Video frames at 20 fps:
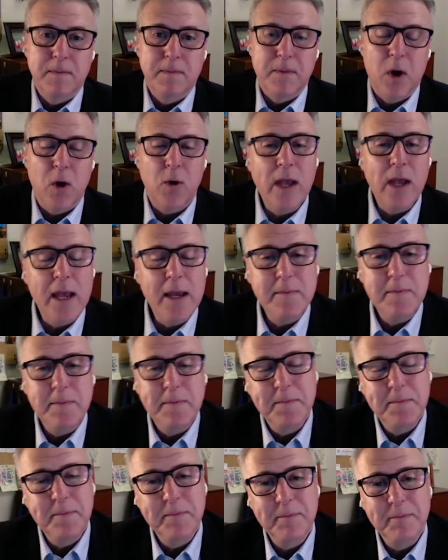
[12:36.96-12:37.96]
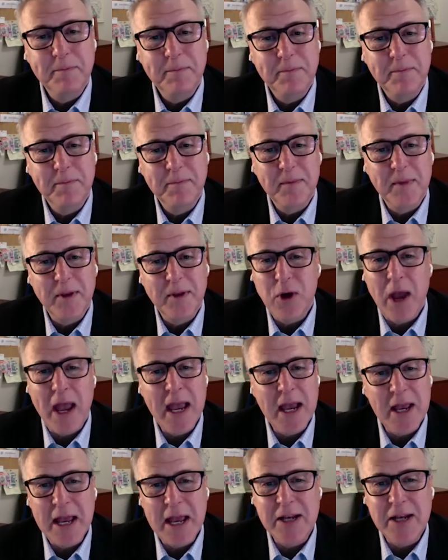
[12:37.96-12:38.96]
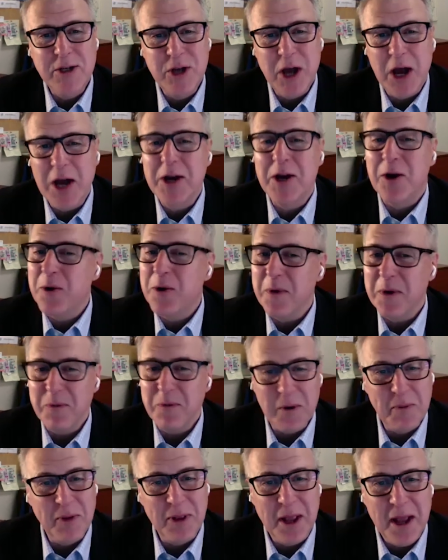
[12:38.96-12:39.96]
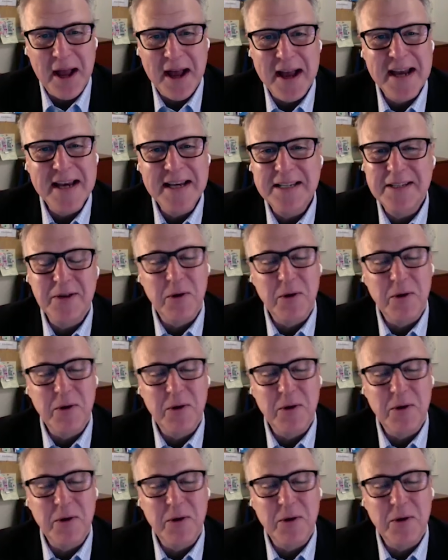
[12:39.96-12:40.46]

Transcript: okay you, and doug irwin replies